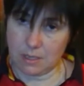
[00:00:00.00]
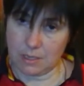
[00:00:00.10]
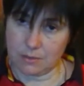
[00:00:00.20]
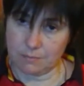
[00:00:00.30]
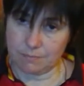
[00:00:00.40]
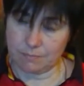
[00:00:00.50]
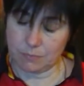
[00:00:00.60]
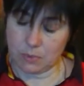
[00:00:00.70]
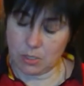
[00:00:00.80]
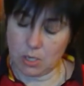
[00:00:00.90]

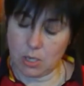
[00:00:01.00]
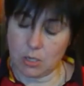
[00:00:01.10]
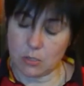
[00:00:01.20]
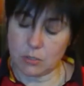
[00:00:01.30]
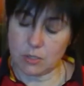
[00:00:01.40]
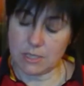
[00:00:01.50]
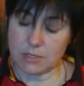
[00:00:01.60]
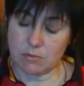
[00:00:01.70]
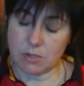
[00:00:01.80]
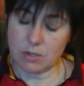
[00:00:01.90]
Okay. Is
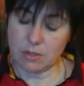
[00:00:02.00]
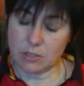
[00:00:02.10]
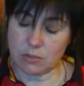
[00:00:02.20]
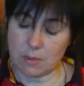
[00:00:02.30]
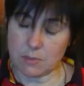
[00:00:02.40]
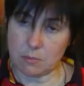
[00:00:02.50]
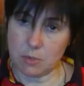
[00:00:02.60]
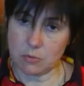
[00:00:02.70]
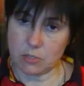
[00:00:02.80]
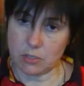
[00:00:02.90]
there another trapped
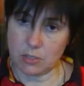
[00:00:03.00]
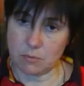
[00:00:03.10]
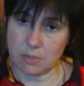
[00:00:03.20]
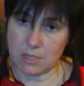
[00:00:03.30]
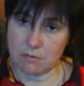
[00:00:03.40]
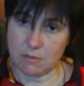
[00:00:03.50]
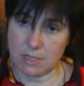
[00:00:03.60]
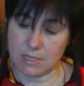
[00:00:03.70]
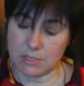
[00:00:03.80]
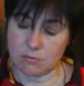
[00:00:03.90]
emotion that we can
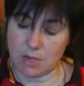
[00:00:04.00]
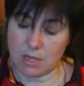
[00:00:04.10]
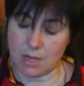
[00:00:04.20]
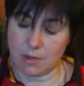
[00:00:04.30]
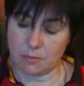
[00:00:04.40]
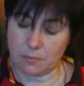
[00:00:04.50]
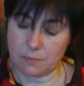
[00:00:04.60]
release right now?